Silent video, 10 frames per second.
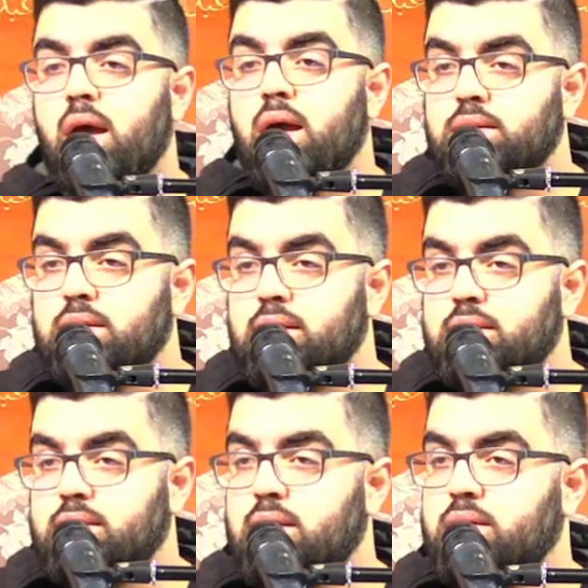As he
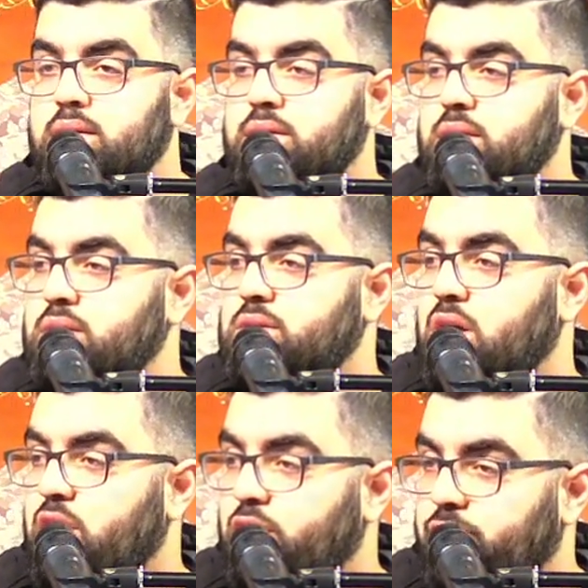sends his
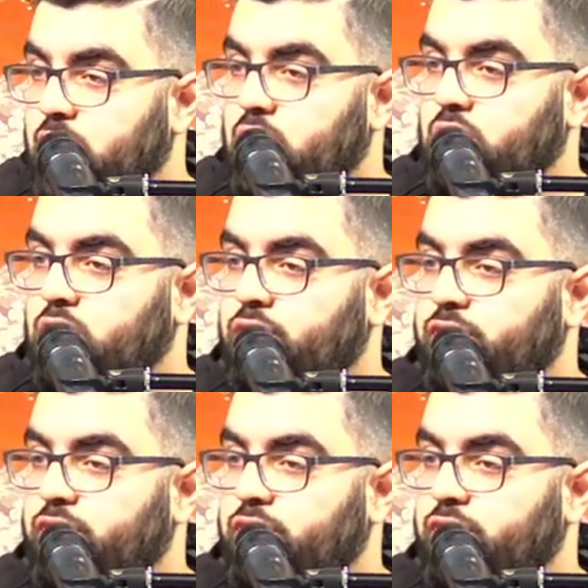final